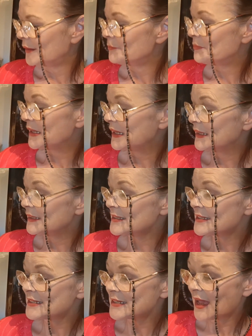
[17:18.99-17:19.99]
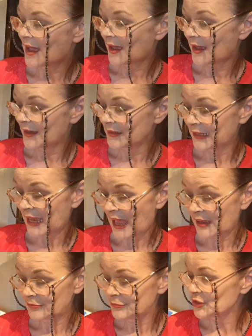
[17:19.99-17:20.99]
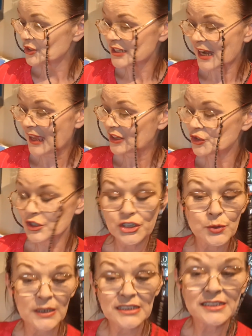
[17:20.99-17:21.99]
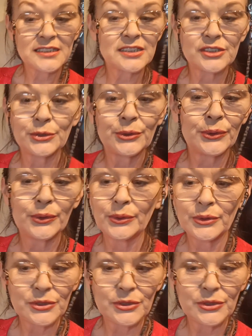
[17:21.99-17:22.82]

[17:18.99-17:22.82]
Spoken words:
beans, and yeah, just an extra twist to